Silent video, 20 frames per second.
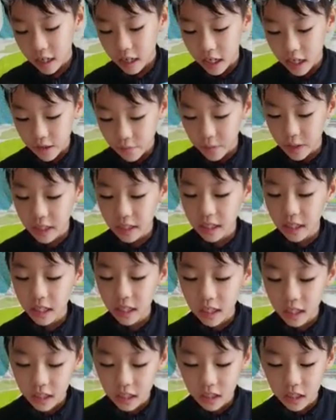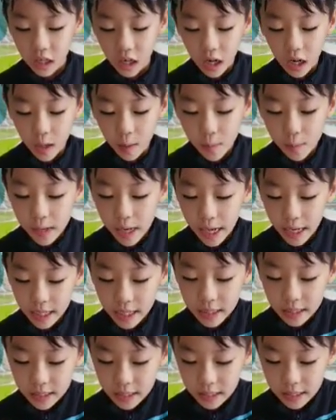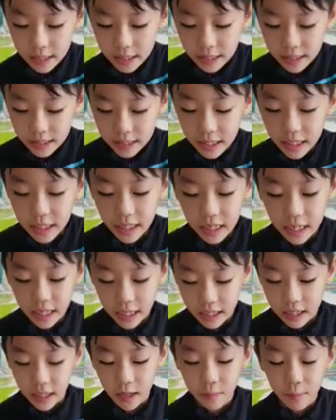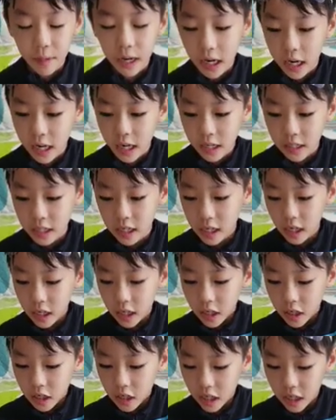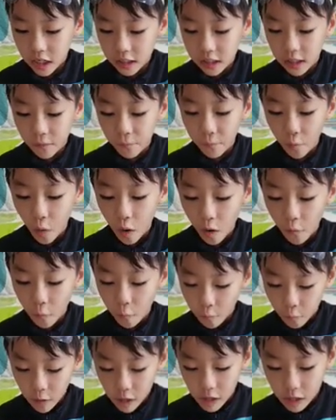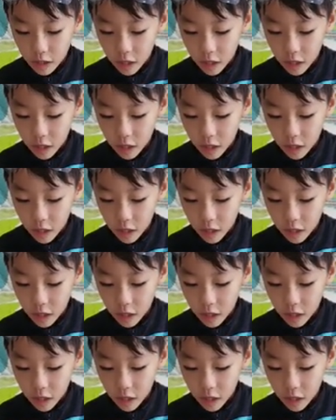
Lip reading: Earth is the third planet to the sun, and Mars is the fourth,